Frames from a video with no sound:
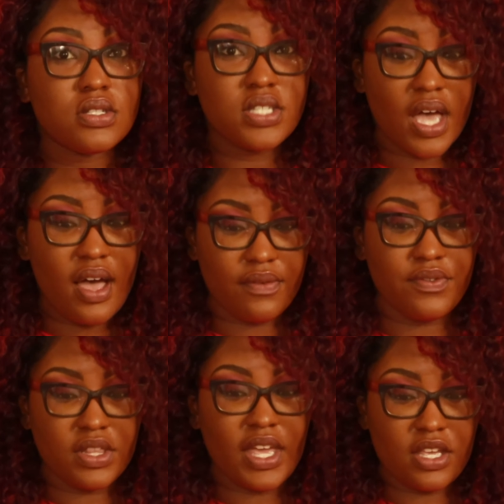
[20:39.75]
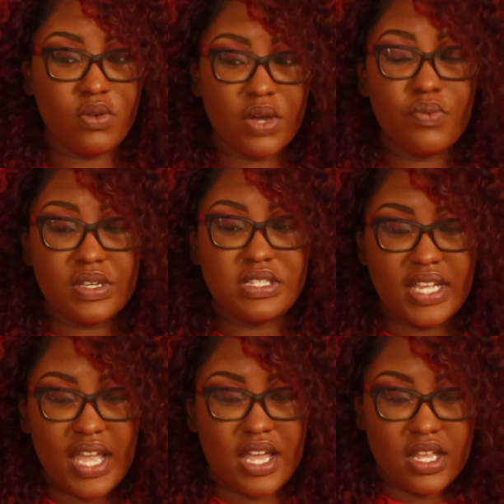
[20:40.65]
tough, like you can
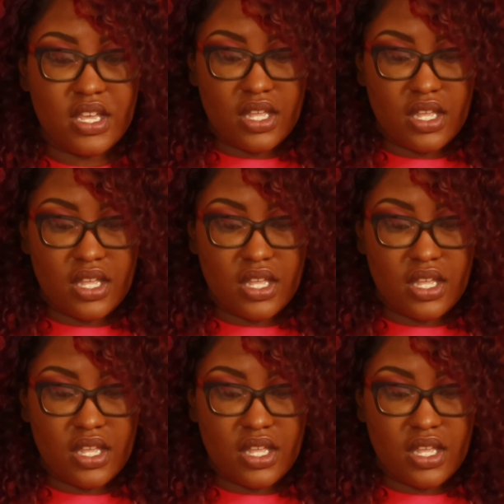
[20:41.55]
withstand.